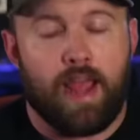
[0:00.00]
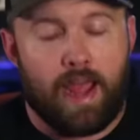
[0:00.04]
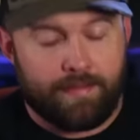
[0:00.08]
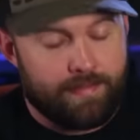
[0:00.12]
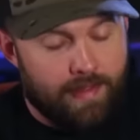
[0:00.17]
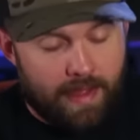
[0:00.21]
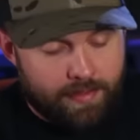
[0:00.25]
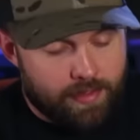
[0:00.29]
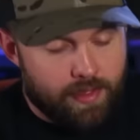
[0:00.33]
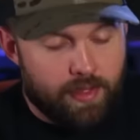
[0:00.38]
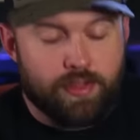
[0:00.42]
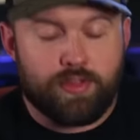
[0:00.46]
And
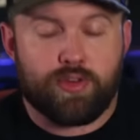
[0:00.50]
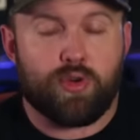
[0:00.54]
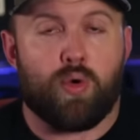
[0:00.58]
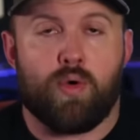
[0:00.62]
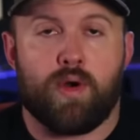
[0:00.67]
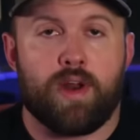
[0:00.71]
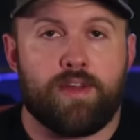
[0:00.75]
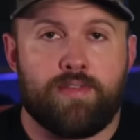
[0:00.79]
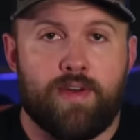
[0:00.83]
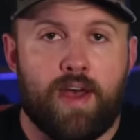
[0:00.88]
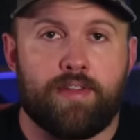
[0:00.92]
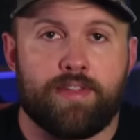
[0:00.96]
that's right. The
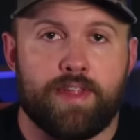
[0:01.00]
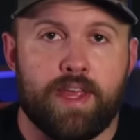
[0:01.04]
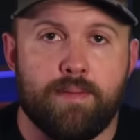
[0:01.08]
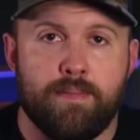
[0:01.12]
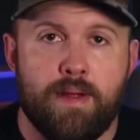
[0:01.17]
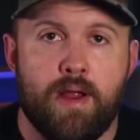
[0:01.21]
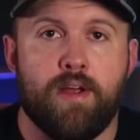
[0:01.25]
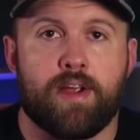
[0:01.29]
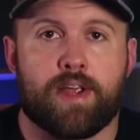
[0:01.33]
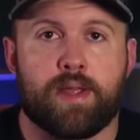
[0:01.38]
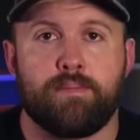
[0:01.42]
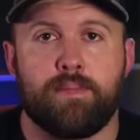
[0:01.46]
story of how the
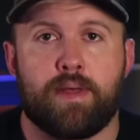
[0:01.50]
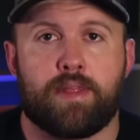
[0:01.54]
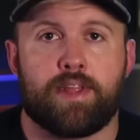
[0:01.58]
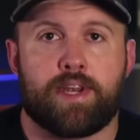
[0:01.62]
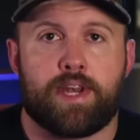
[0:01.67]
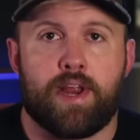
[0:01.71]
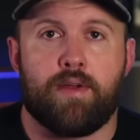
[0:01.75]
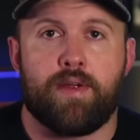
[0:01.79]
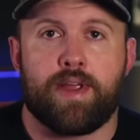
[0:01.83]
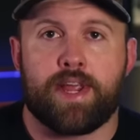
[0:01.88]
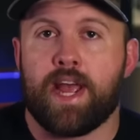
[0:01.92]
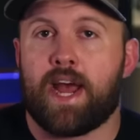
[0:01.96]
American
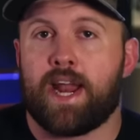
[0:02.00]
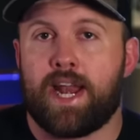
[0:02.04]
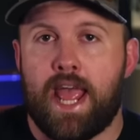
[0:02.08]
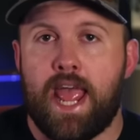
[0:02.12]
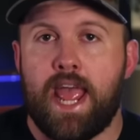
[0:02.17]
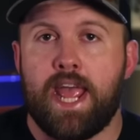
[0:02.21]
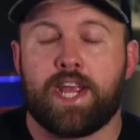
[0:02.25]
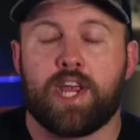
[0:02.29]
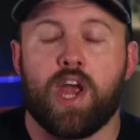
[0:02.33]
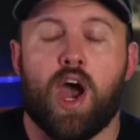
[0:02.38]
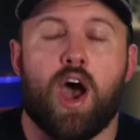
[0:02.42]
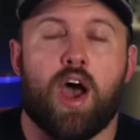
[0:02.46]
military got
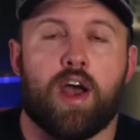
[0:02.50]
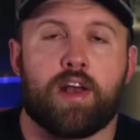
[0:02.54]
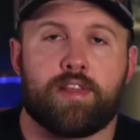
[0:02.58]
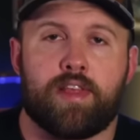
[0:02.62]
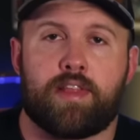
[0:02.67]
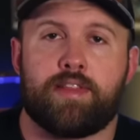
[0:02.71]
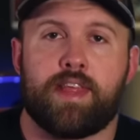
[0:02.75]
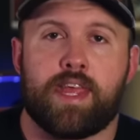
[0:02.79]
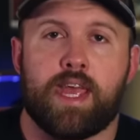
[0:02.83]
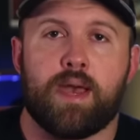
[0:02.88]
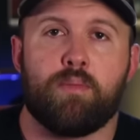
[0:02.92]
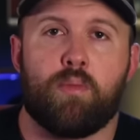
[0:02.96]
A COGs
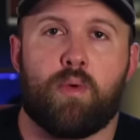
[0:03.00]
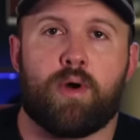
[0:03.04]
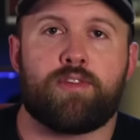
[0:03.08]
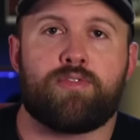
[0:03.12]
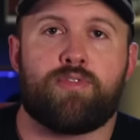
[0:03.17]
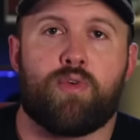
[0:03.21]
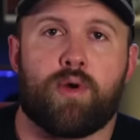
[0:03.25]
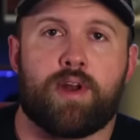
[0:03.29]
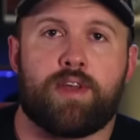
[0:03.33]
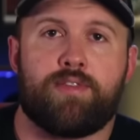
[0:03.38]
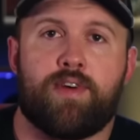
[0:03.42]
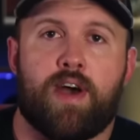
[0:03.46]
and the M one
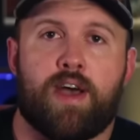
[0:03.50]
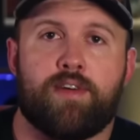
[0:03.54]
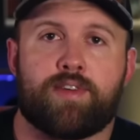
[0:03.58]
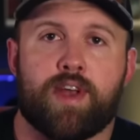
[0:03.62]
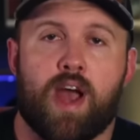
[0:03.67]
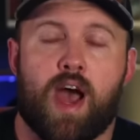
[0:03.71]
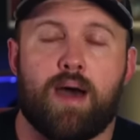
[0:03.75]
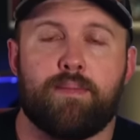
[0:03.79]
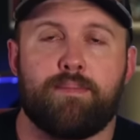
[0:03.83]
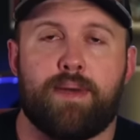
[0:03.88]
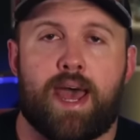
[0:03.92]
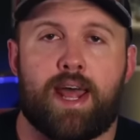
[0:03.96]
forty-five
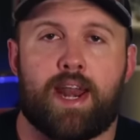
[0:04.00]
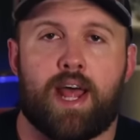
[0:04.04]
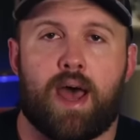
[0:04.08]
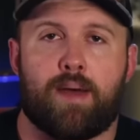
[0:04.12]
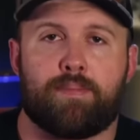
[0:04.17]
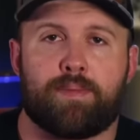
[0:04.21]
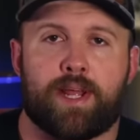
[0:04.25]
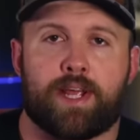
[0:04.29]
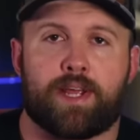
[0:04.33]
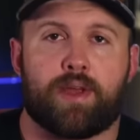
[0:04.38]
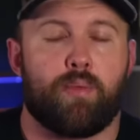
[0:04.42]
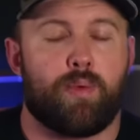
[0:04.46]
combat
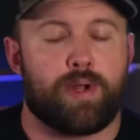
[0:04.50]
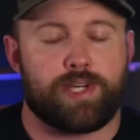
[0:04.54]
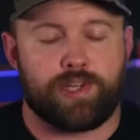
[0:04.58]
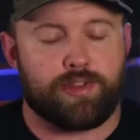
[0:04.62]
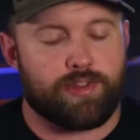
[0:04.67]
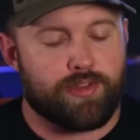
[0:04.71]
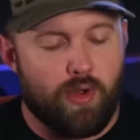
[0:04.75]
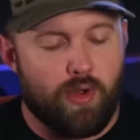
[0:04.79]
optic, which is